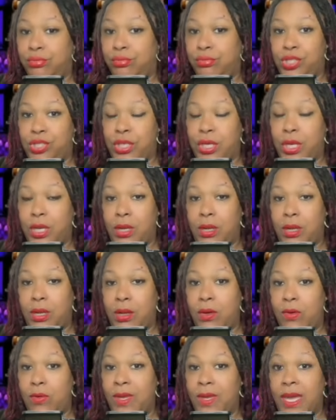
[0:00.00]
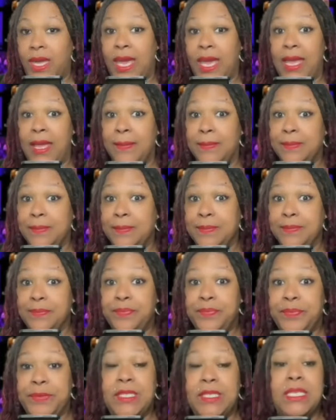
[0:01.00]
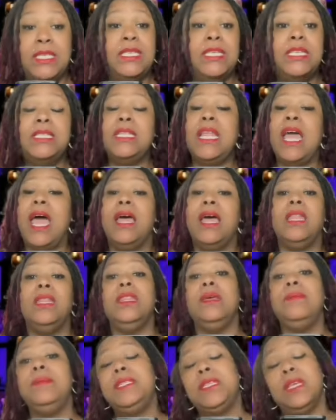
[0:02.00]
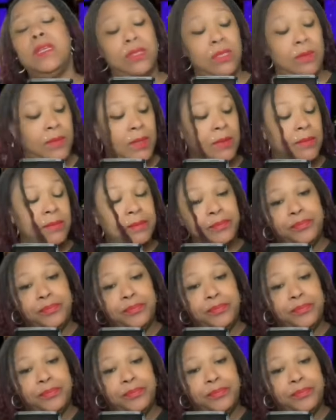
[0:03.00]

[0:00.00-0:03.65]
Child, okay. This is not, let me tell you something.